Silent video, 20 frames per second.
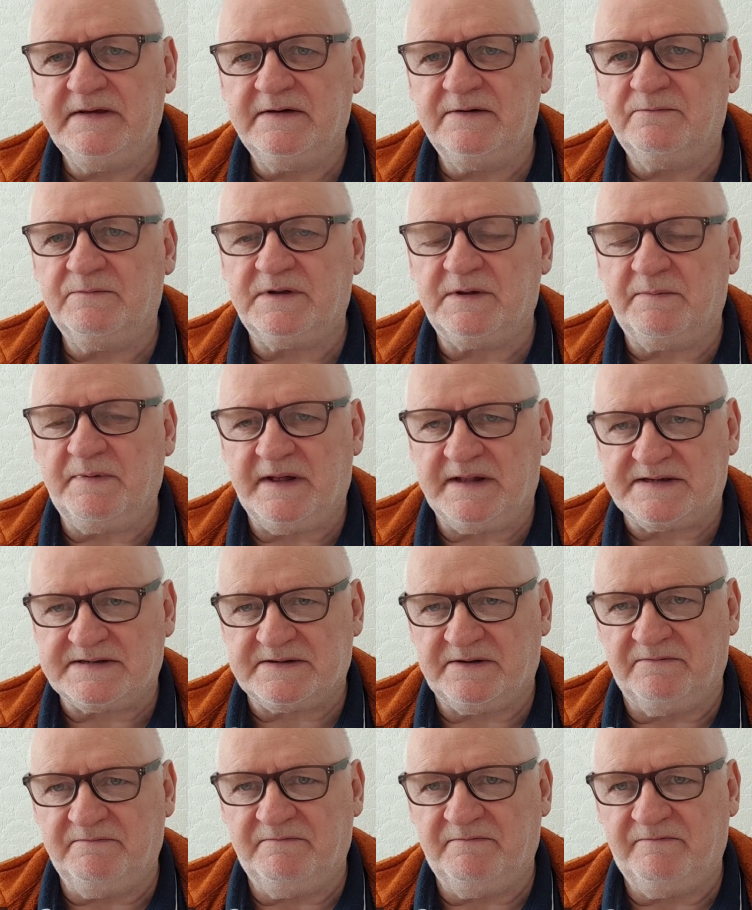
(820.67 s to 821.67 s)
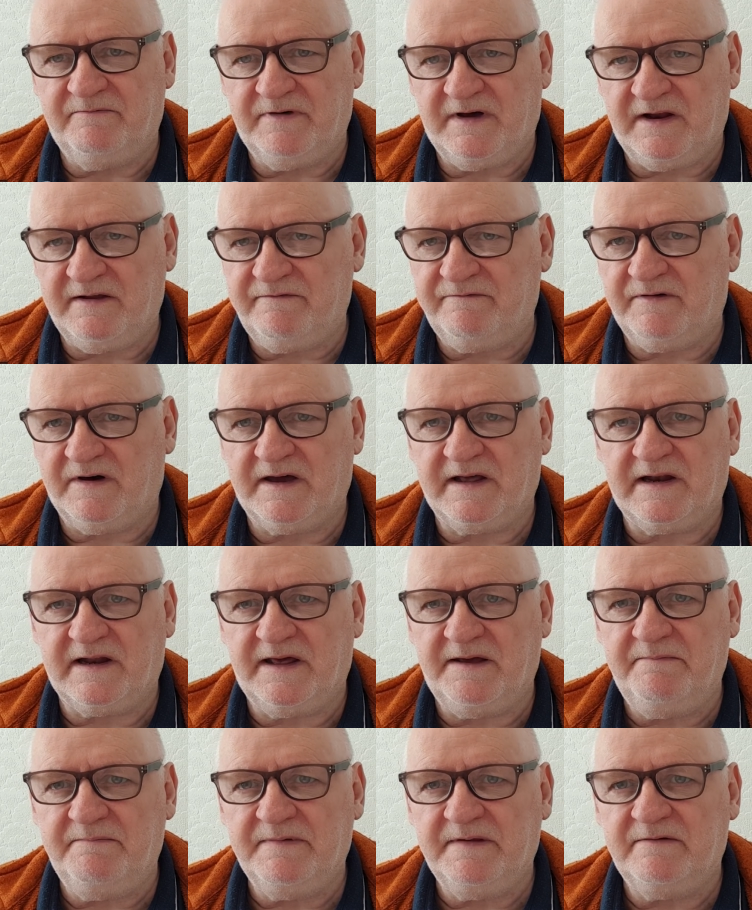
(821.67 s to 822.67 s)
with a pencil very
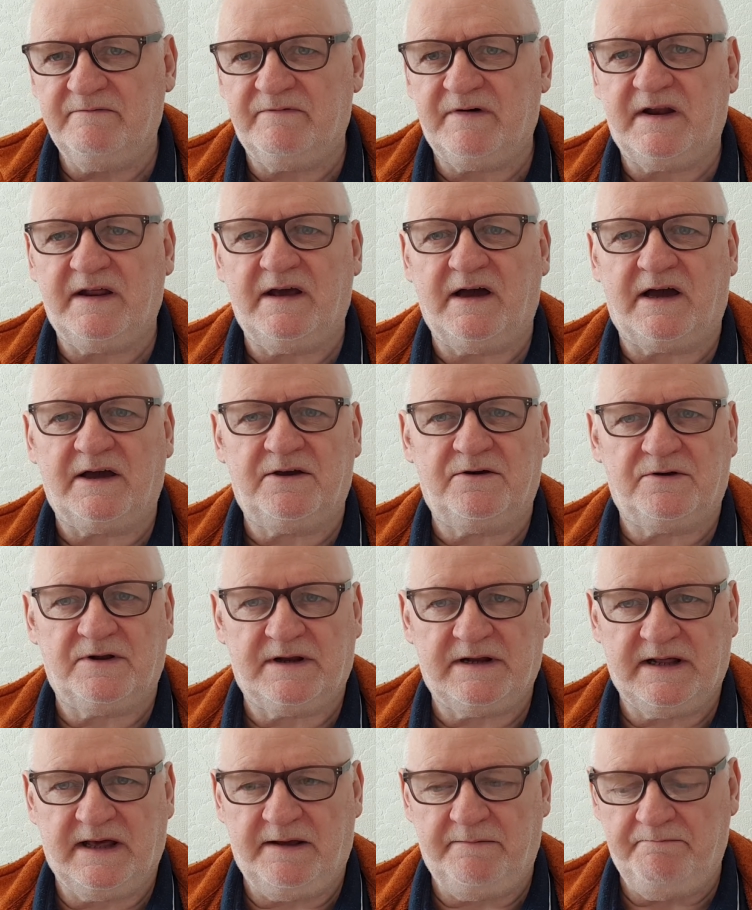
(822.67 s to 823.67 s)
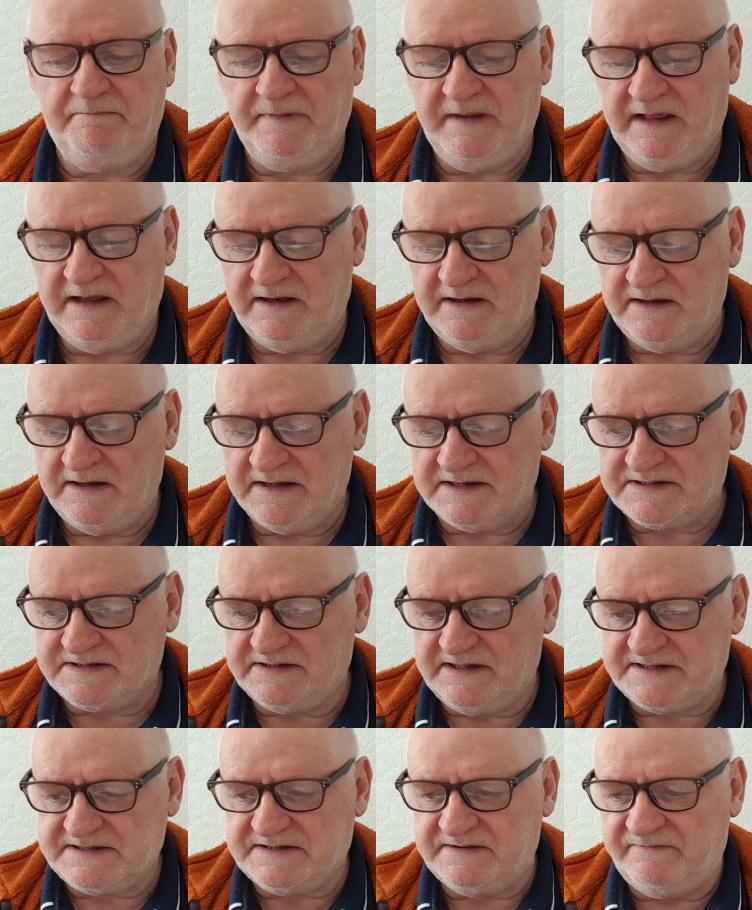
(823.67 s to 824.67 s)
finely, very accurately. So
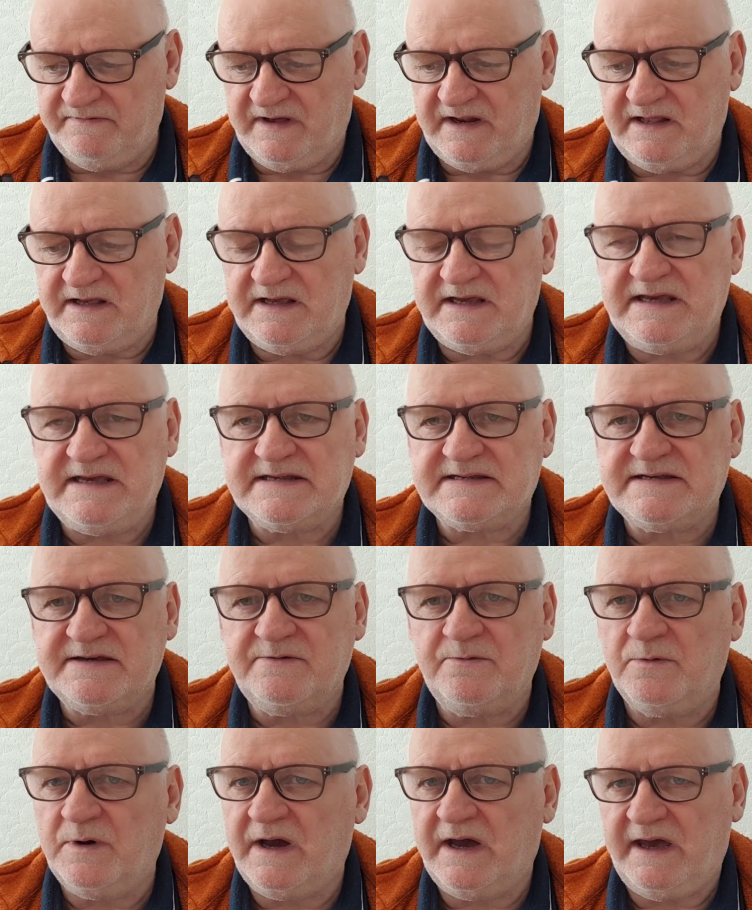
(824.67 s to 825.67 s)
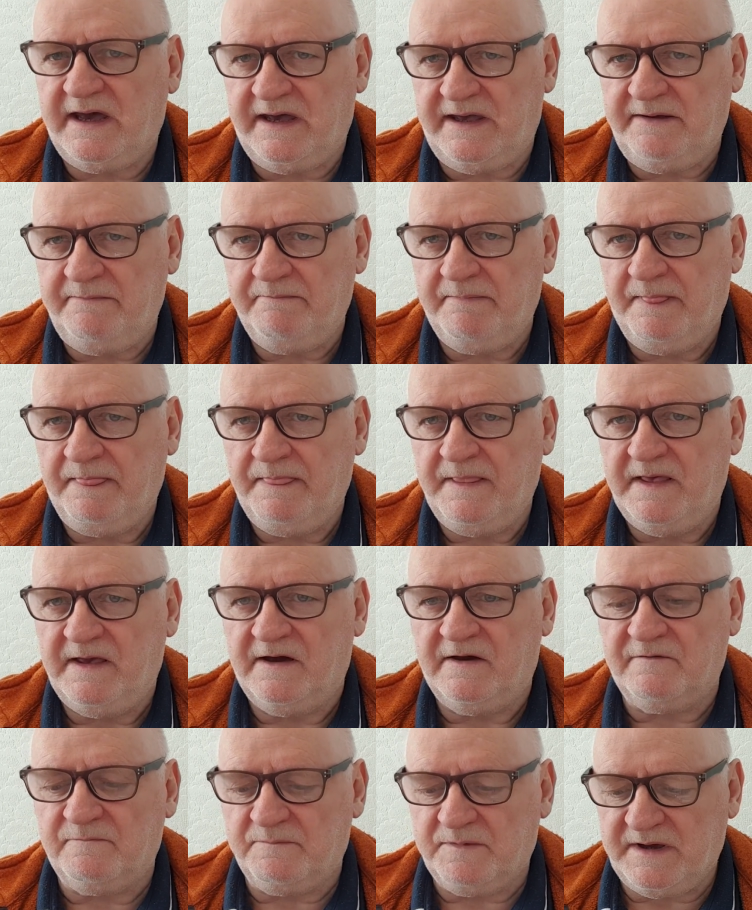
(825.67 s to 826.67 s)
that's a very easy way
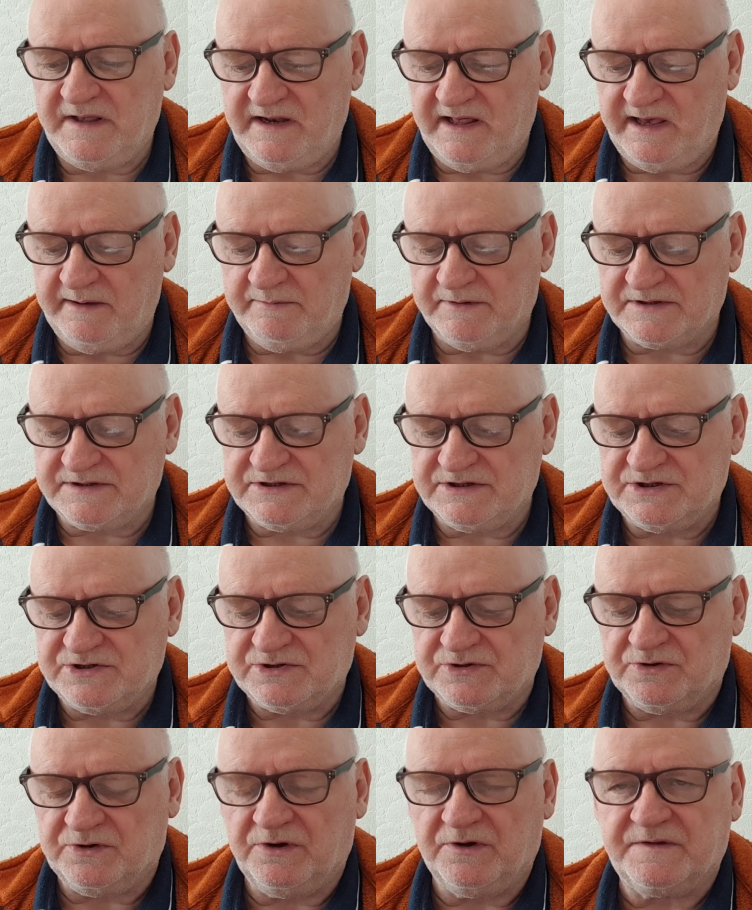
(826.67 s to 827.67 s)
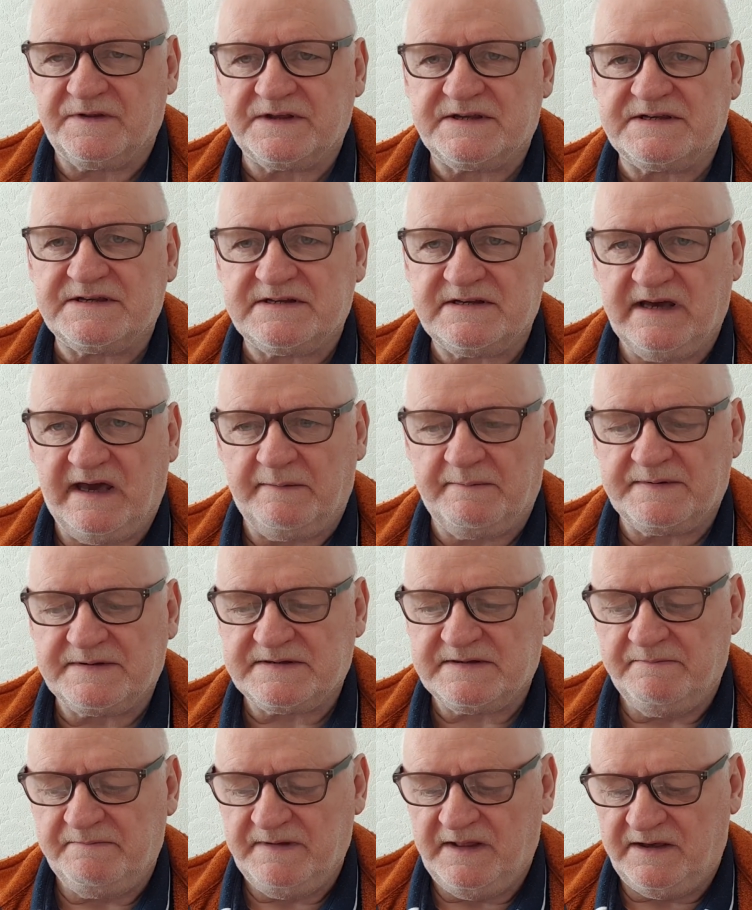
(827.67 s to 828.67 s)
of being able to draw the
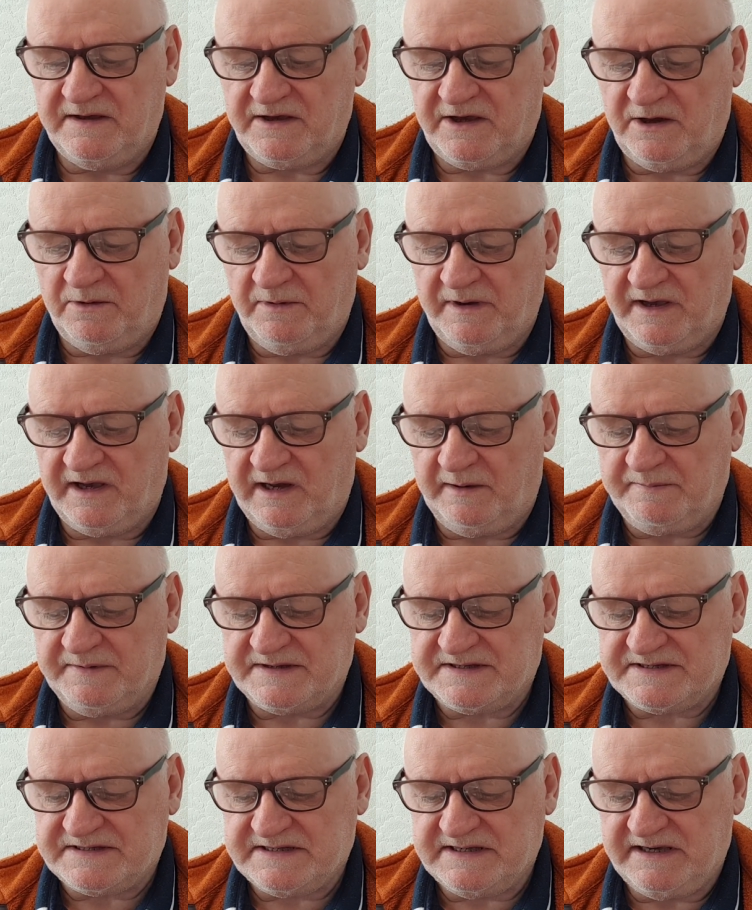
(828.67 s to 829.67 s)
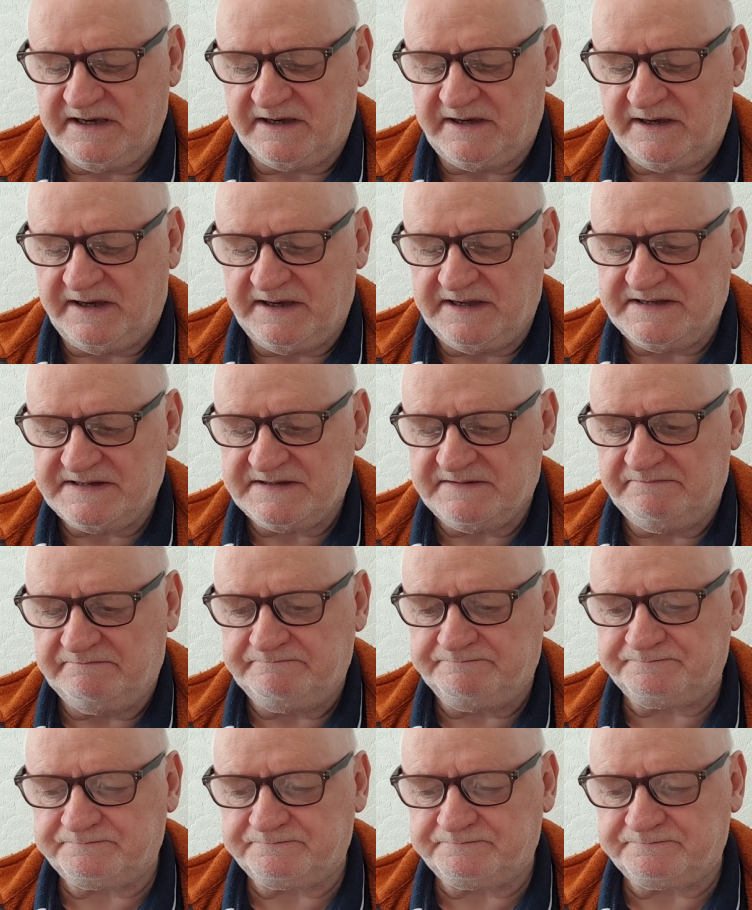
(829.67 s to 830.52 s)
steps going up a staircase.